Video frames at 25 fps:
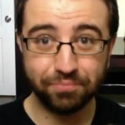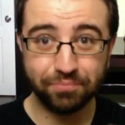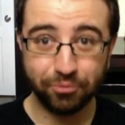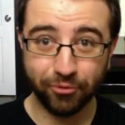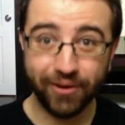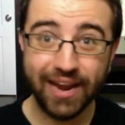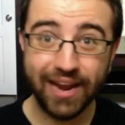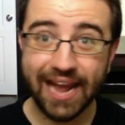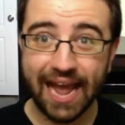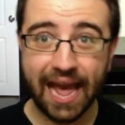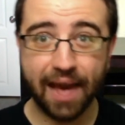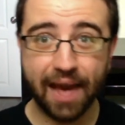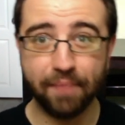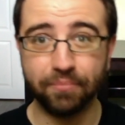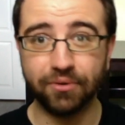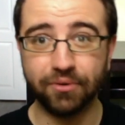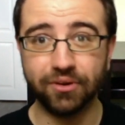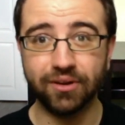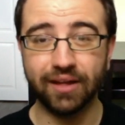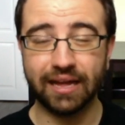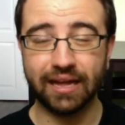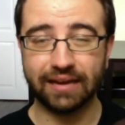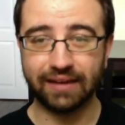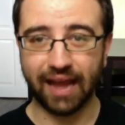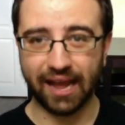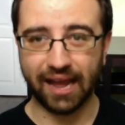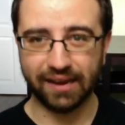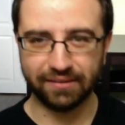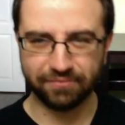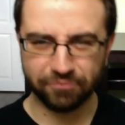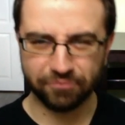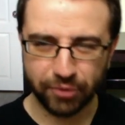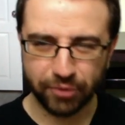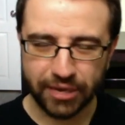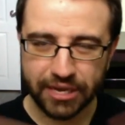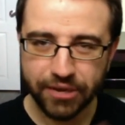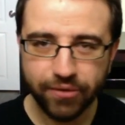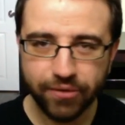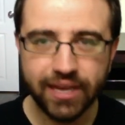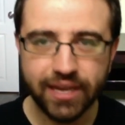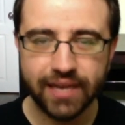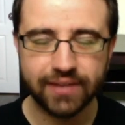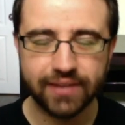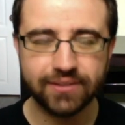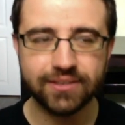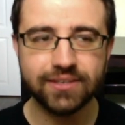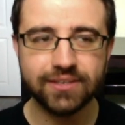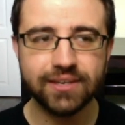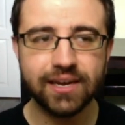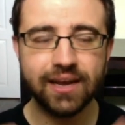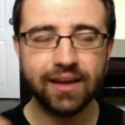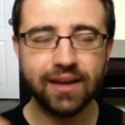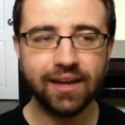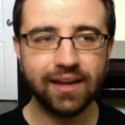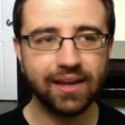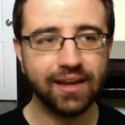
preamble and reunions,